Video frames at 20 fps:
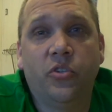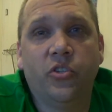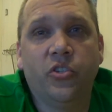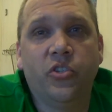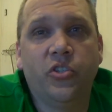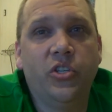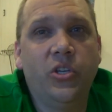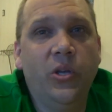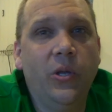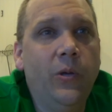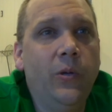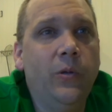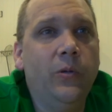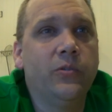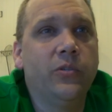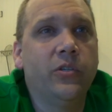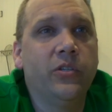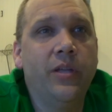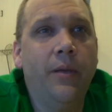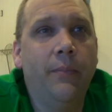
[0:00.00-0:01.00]
or
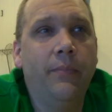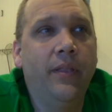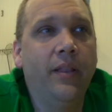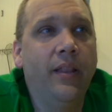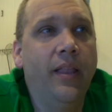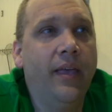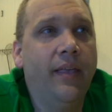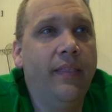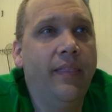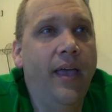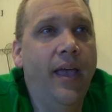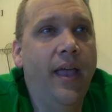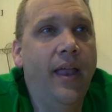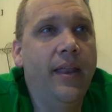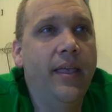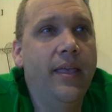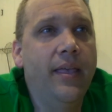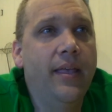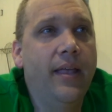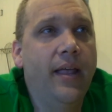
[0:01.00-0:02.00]
stews or something like
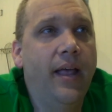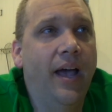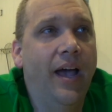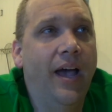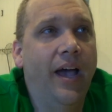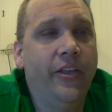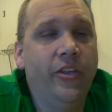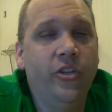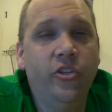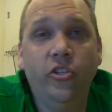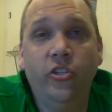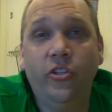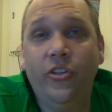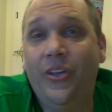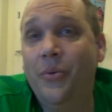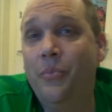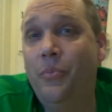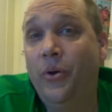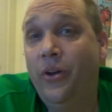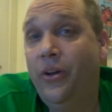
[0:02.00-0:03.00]
that, usually you
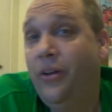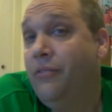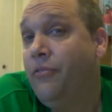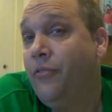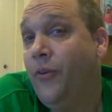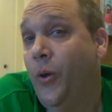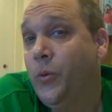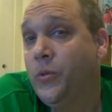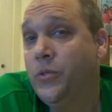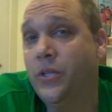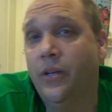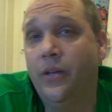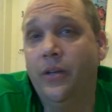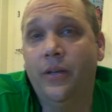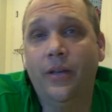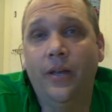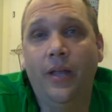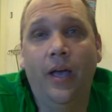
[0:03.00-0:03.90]
can put it in frozen.